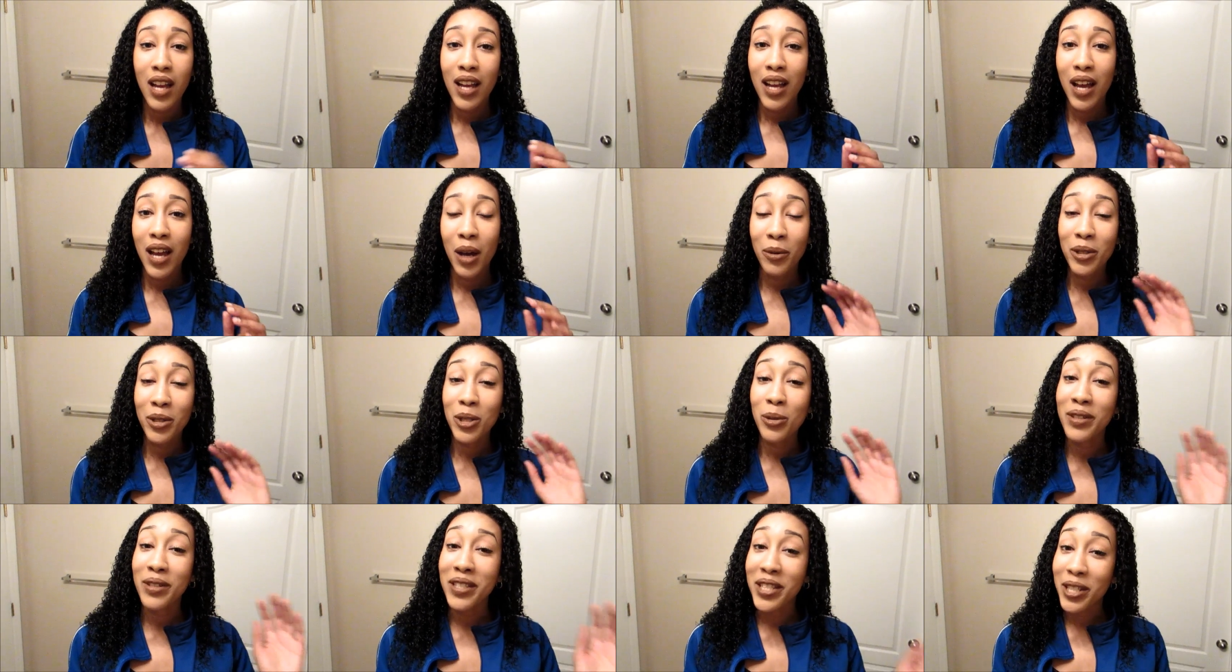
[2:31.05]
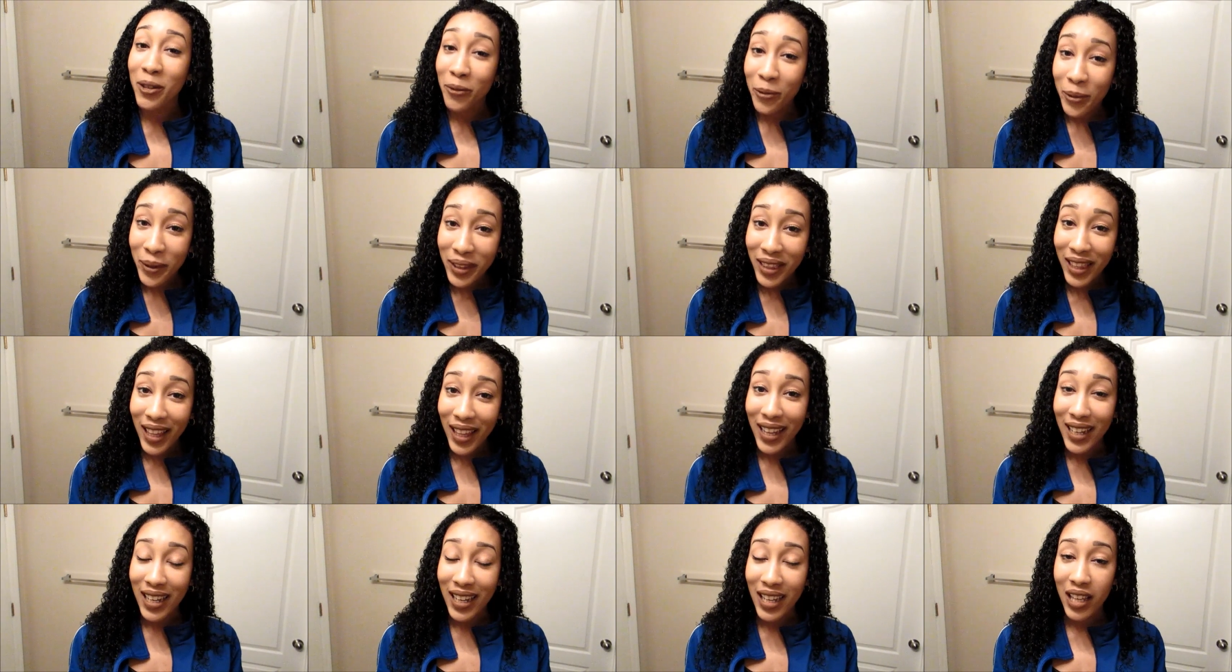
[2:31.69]
I went to a different
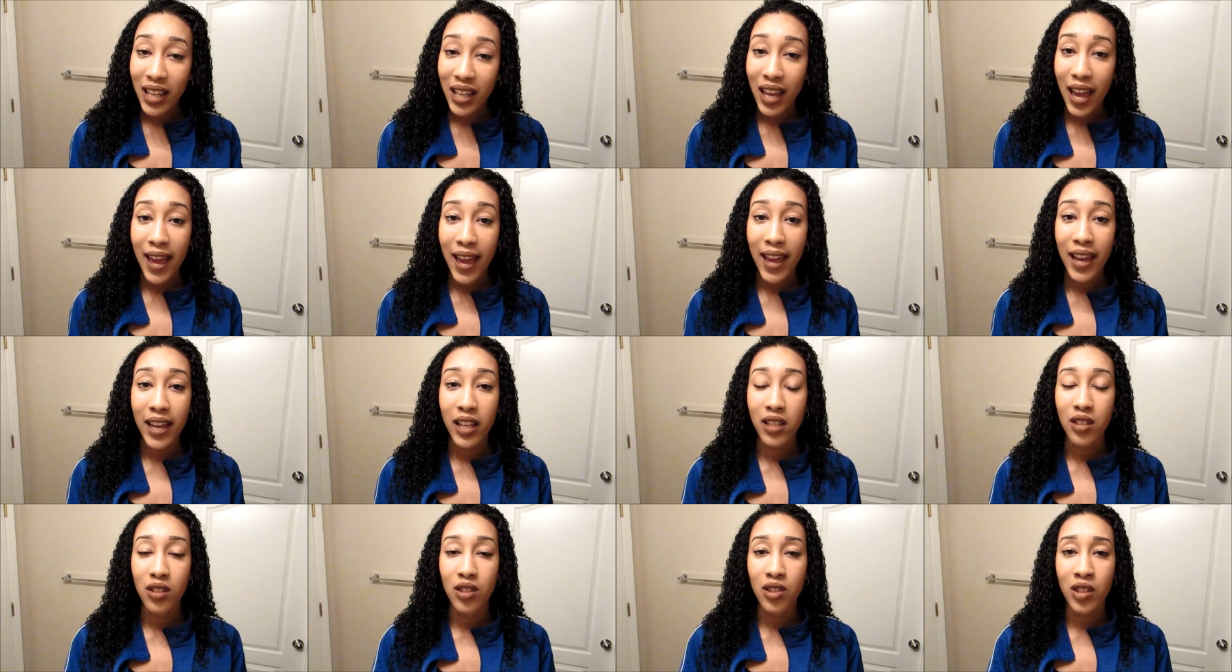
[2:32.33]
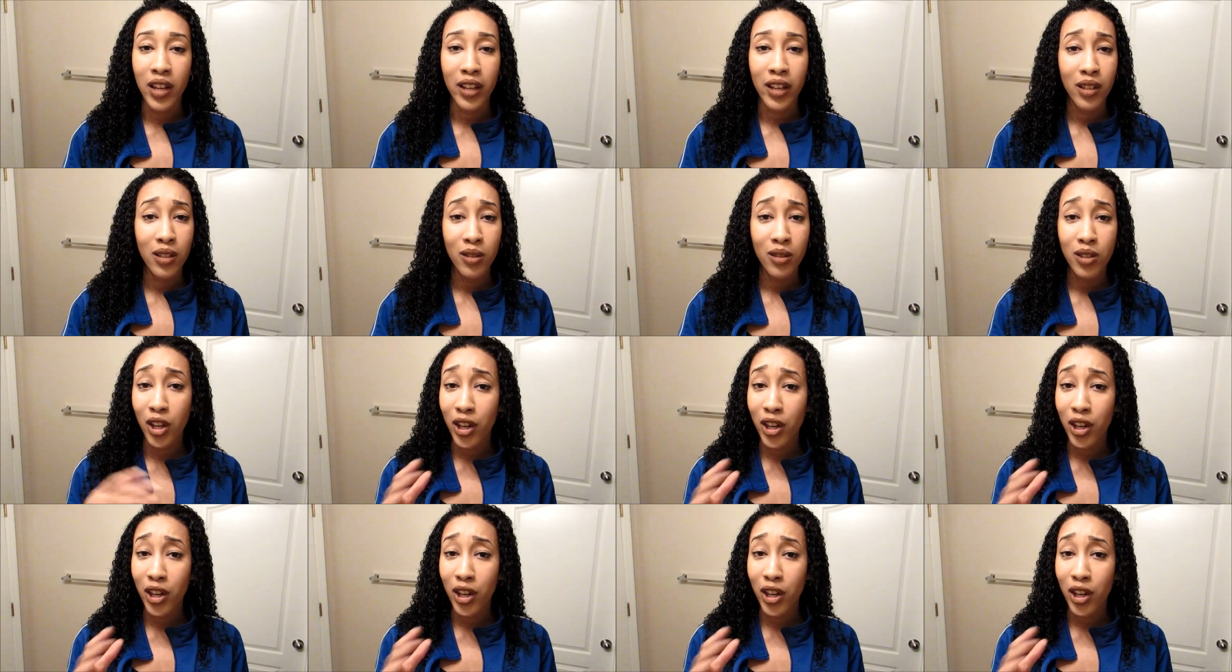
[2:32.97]
lady and I used